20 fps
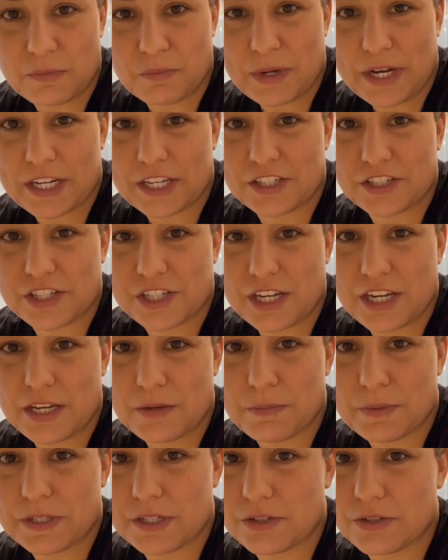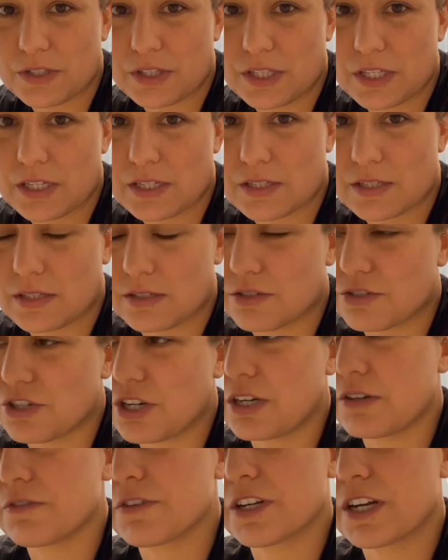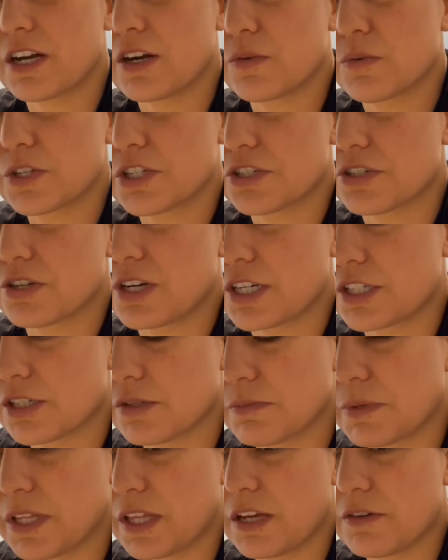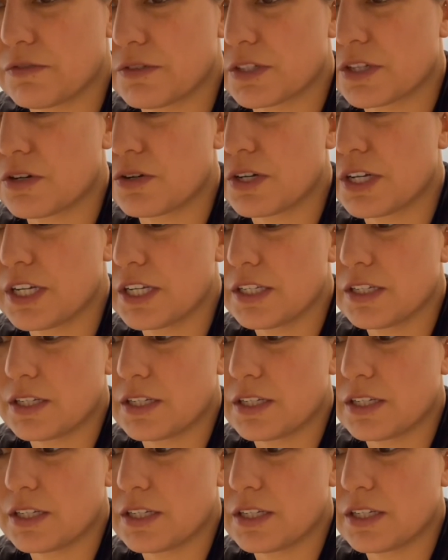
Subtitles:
back in shape and doing things and trying to figure out which direction my life would go in.